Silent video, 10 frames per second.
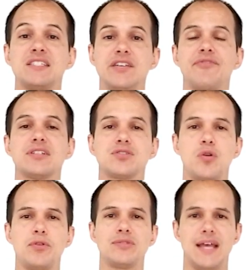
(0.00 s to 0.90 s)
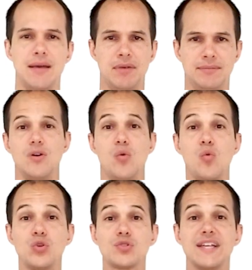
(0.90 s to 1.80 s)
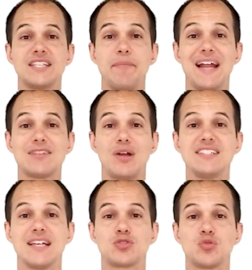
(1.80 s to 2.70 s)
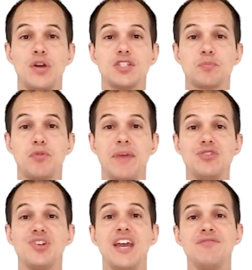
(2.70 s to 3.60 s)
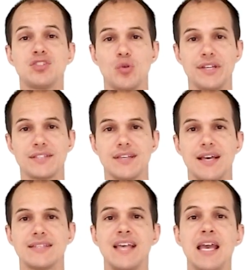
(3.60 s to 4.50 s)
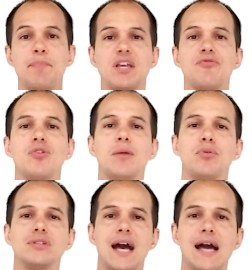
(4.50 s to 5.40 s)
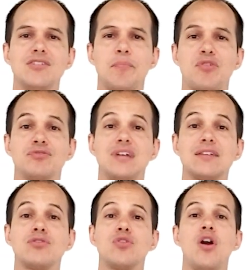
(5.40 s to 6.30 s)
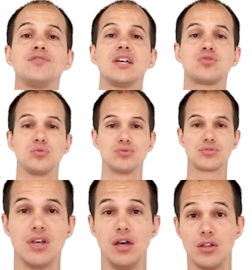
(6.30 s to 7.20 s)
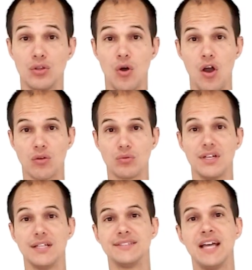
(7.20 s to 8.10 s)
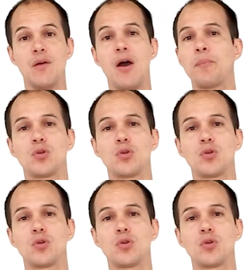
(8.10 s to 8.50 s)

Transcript: The course will receive updates through reviews whenever new subjects are approached and explored in depth. Therefore, it is not a definitive product.